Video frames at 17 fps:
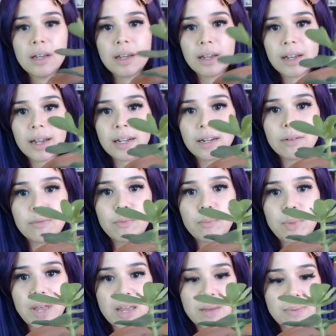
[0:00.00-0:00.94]
kind of
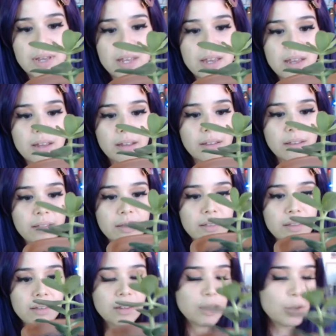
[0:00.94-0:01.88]
babying,
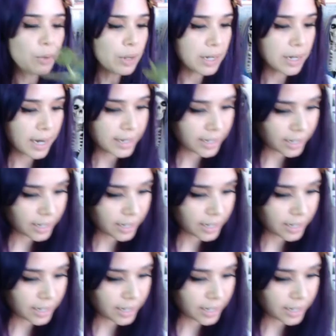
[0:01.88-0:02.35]
you can kind of